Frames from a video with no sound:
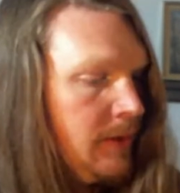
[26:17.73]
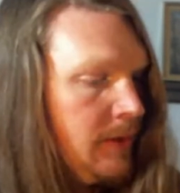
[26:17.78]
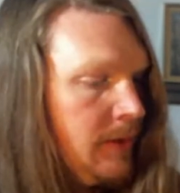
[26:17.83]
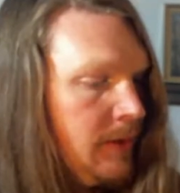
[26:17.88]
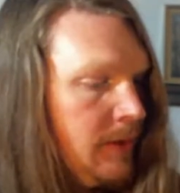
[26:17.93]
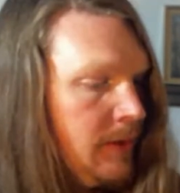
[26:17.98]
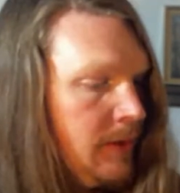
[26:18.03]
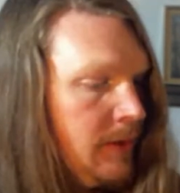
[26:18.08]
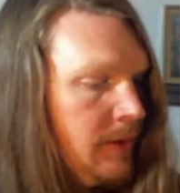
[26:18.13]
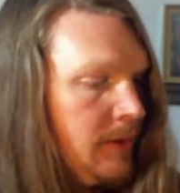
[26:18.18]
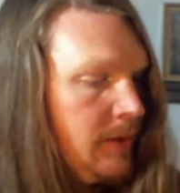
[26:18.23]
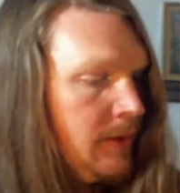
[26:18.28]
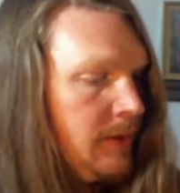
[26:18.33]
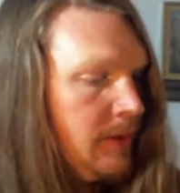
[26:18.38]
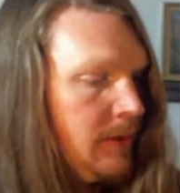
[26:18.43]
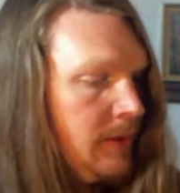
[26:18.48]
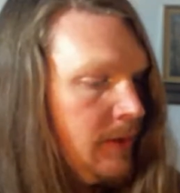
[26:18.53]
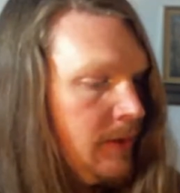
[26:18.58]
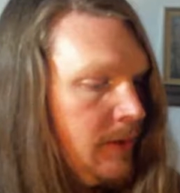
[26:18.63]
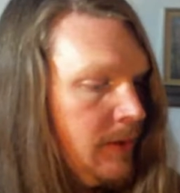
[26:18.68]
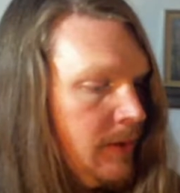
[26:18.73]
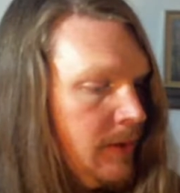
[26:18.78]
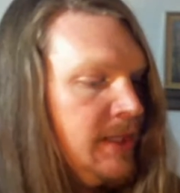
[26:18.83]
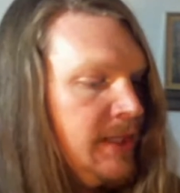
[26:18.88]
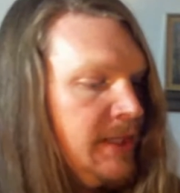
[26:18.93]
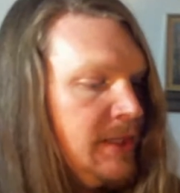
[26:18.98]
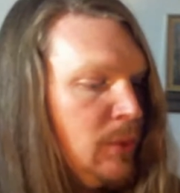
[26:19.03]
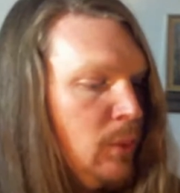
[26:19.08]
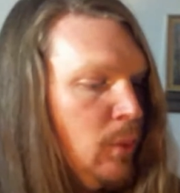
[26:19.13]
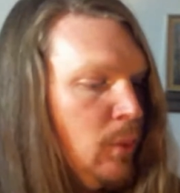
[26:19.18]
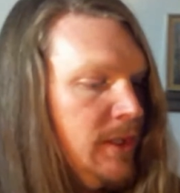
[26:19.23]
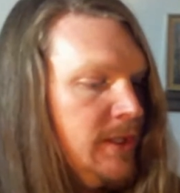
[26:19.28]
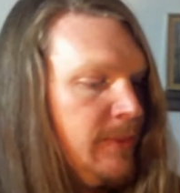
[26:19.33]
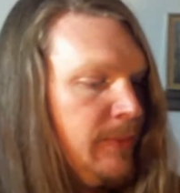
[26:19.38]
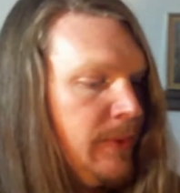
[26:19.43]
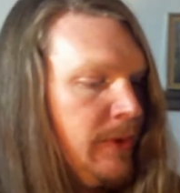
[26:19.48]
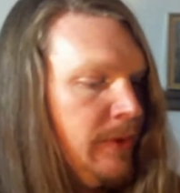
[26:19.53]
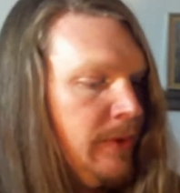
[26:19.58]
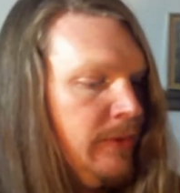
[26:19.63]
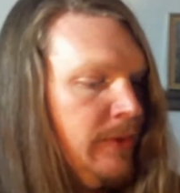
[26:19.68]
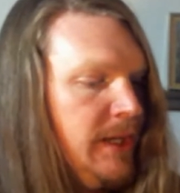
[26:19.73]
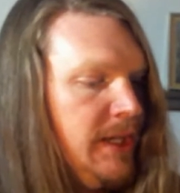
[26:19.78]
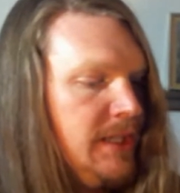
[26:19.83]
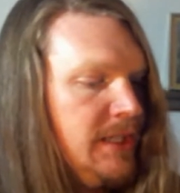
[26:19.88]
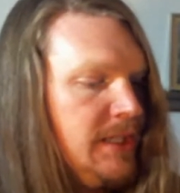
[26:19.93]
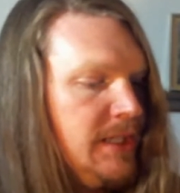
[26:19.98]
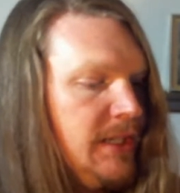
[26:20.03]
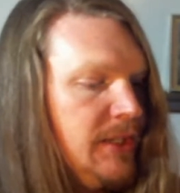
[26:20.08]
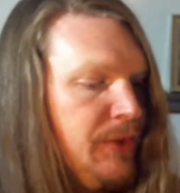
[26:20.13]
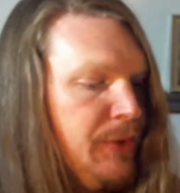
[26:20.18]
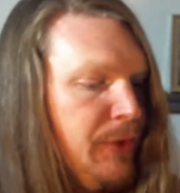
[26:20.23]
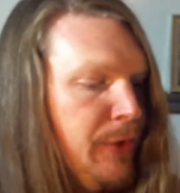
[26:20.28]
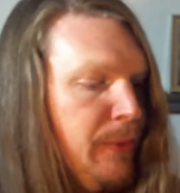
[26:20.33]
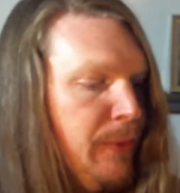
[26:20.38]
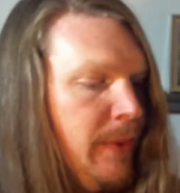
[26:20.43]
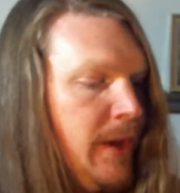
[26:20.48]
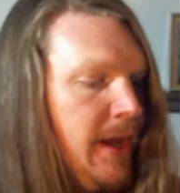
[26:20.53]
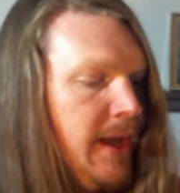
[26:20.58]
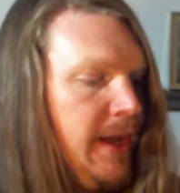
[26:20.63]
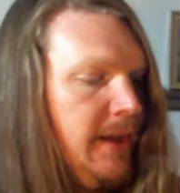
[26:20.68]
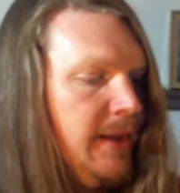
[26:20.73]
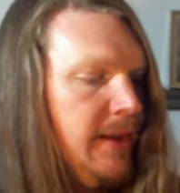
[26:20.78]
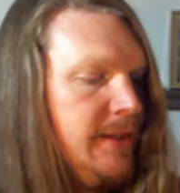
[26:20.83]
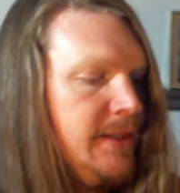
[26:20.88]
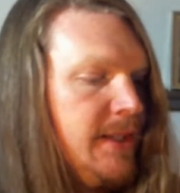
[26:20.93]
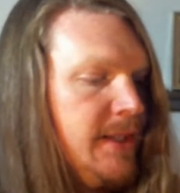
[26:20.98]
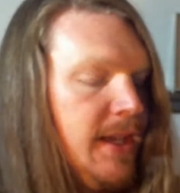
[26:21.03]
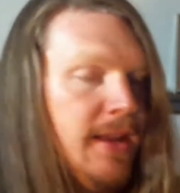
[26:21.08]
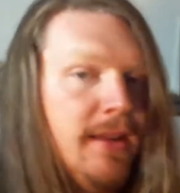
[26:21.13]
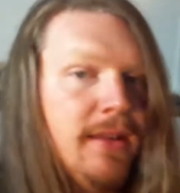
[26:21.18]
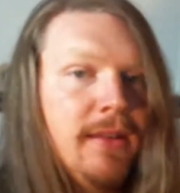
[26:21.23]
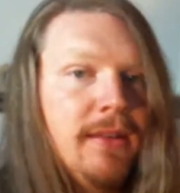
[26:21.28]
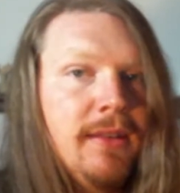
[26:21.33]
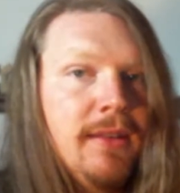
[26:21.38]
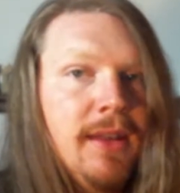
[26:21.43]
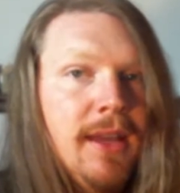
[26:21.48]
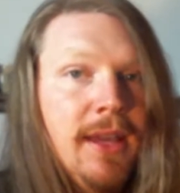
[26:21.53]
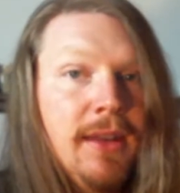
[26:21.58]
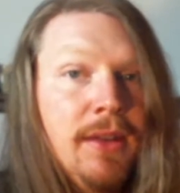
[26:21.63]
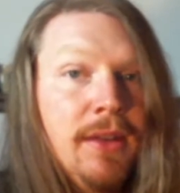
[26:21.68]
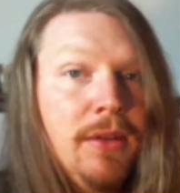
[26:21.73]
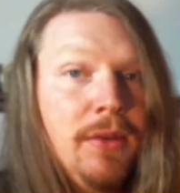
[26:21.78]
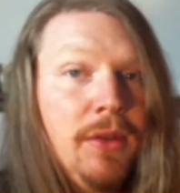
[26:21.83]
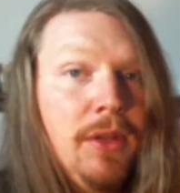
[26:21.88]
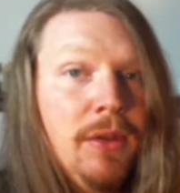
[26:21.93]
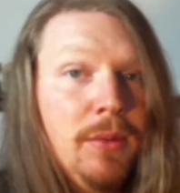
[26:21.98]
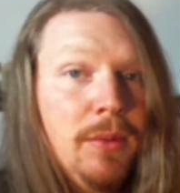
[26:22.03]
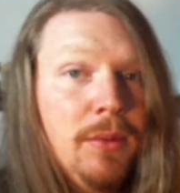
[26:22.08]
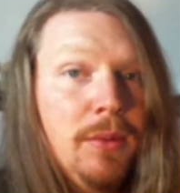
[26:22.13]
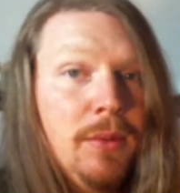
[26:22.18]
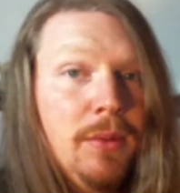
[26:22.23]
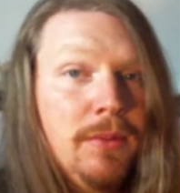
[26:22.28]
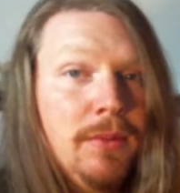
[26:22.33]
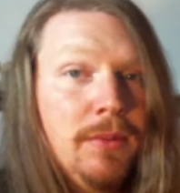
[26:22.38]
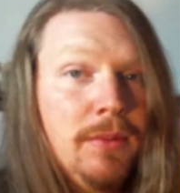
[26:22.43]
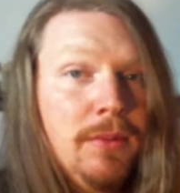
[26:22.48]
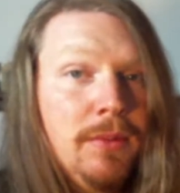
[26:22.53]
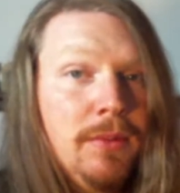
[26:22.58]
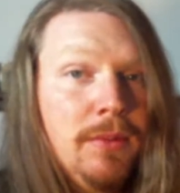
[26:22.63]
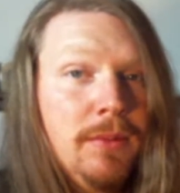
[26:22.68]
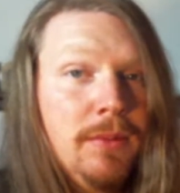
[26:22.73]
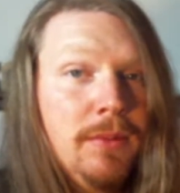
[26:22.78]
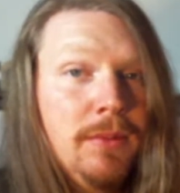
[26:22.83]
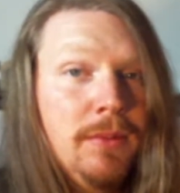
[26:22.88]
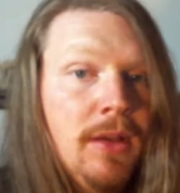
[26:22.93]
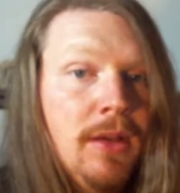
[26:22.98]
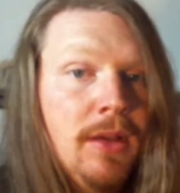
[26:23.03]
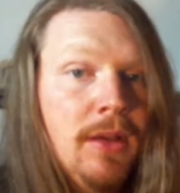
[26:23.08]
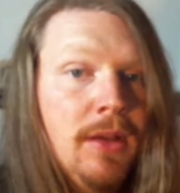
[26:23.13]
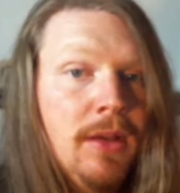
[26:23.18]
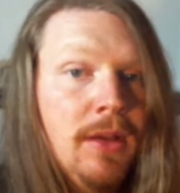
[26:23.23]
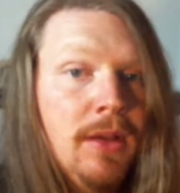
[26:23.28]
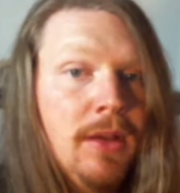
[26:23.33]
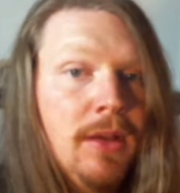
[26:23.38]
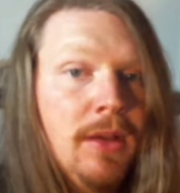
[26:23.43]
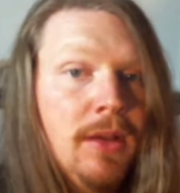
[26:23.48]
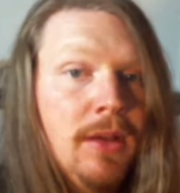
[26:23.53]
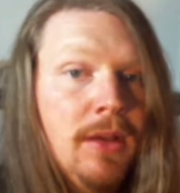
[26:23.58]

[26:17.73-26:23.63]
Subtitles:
A single voiceless whisper reached into her mind and said, "I know you. Welcome."